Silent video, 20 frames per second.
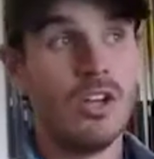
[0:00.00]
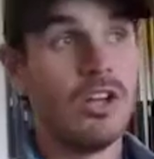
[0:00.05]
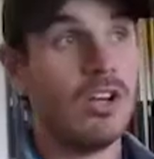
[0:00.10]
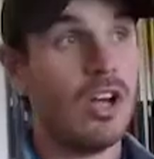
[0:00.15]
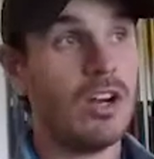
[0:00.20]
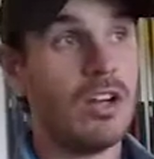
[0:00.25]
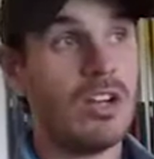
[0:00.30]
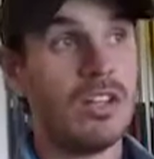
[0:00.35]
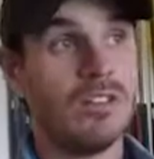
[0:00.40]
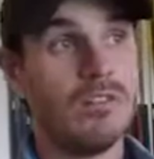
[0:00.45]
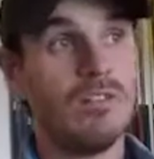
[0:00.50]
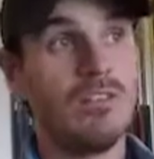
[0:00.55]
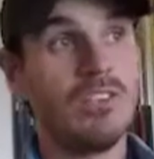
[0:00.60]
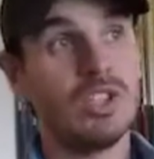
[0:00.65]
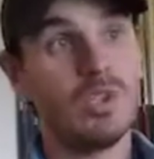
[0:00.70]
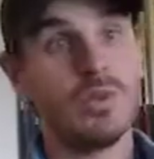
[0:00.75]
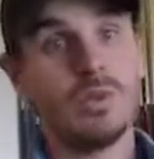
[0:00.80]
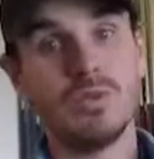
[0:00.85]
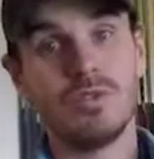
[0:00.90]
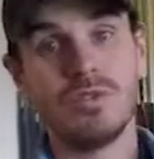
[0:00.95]
not only the
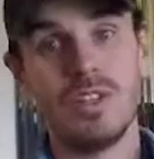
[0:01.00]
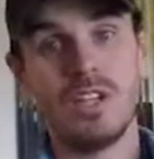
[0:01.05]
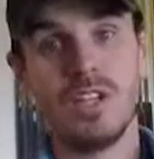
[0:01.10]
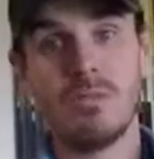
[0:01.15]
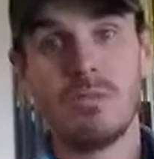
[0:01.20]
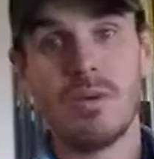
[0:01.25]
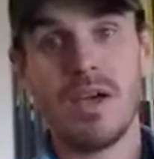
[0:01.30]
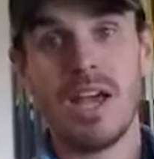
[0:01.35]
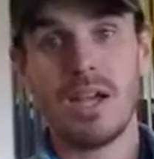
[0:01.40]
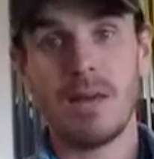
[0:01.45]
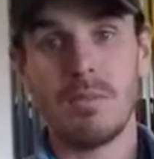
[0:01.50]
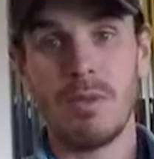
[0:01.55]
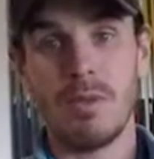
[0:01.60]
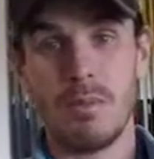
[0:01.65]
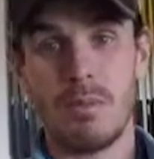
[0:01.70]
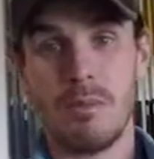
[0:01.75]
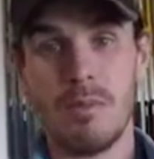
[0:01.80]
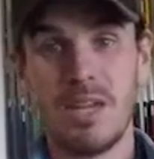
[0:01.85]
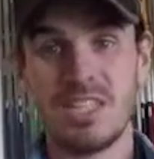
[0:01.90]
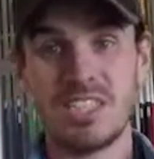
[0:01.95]
visual feedback but the
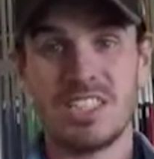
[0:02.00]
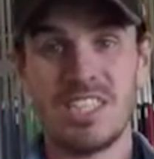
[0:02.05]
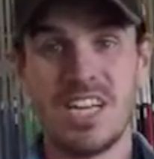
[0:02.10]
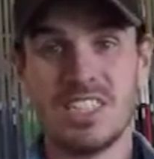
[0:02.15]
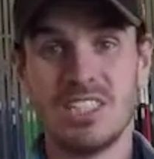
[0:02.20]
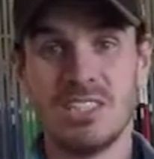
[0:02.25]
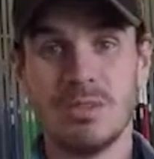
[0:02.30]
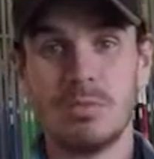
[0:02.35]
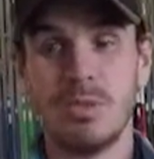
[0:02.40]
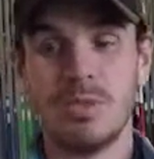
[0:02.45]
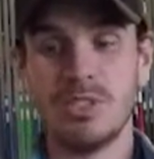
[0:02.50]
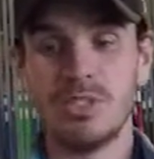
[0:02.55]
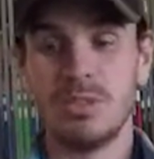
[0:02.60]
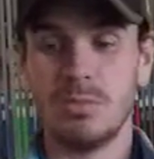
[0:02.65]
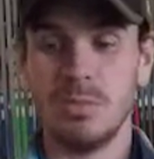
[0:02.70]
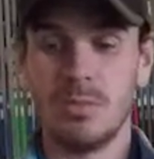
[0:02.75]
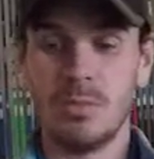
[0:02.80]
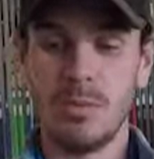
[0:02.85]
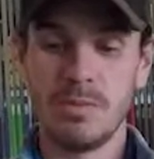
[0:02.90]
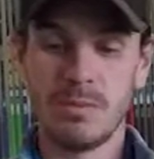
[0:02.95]
best data
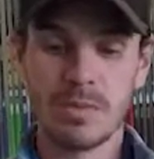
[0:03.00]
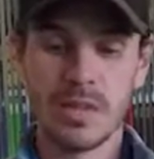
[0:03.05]
possible.